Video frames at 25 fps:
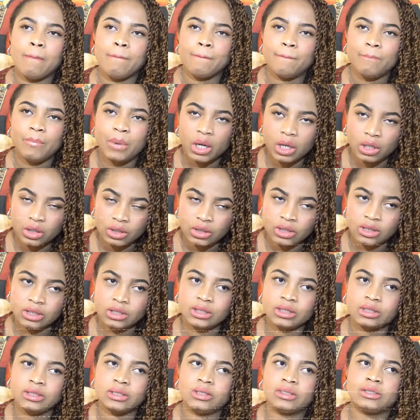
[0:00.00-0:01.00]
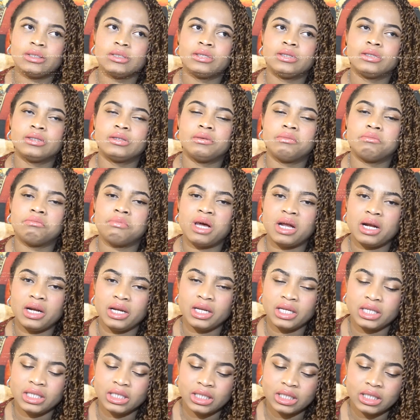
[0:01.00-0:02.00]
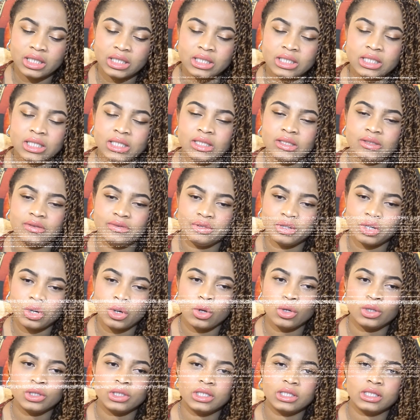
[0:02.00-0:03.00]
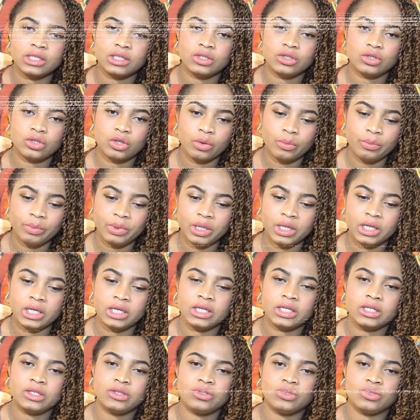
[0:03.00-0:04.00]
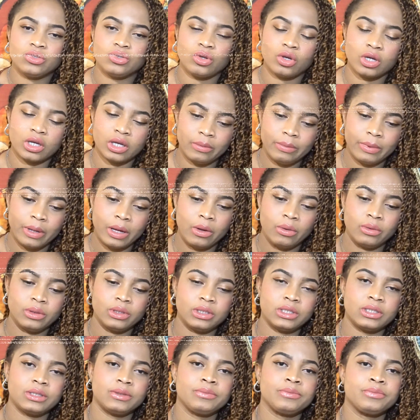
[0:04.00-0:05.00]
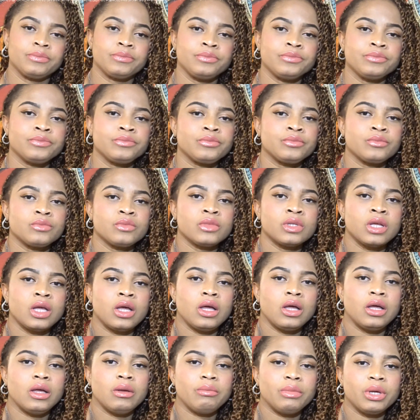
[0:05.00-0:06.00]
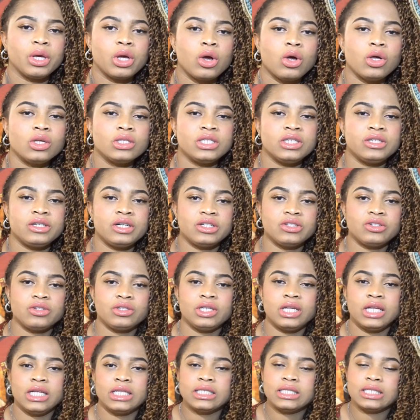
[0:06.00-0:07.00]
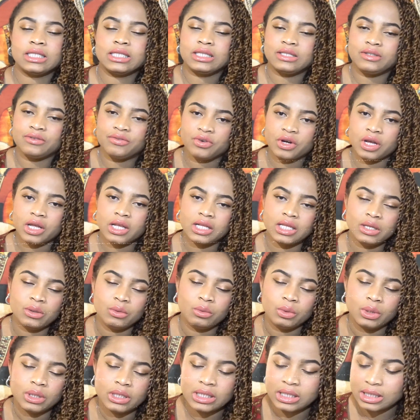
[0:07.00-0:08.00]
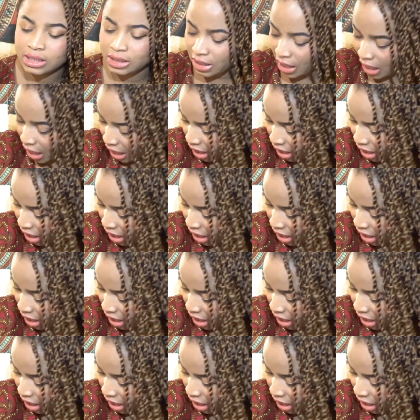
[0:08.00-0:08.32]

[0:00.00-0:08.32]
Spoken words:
But marriage is a difficult topic to talk about because it resonates differently with